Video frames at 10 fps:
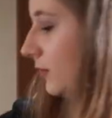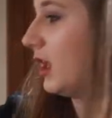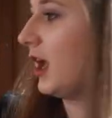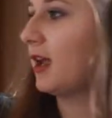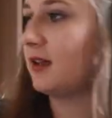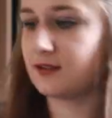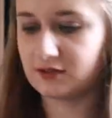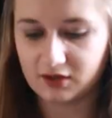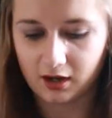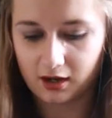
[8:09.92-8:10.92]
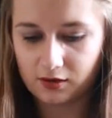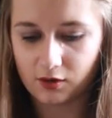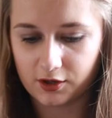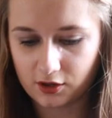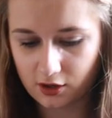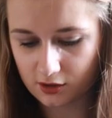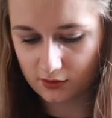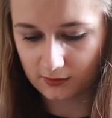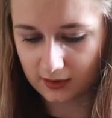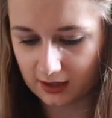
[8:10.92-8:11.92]
Okay, so I
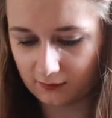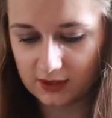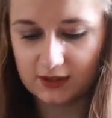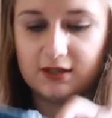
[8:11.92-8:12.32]
know I'm getting rid of